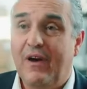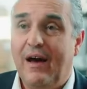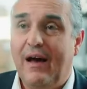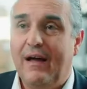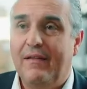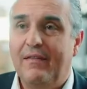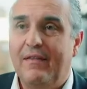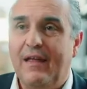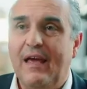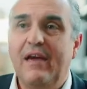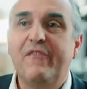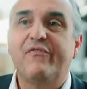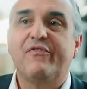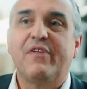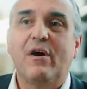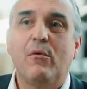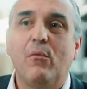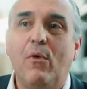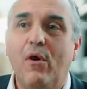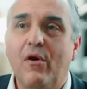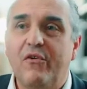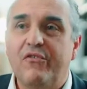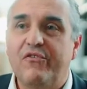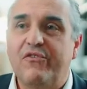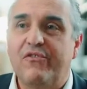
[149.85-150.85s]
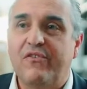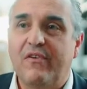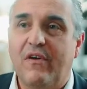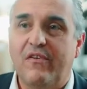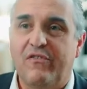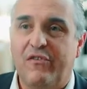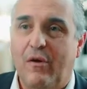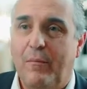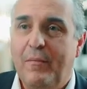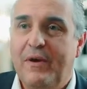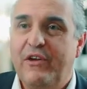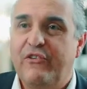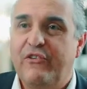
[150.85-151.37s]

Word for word: And if there was some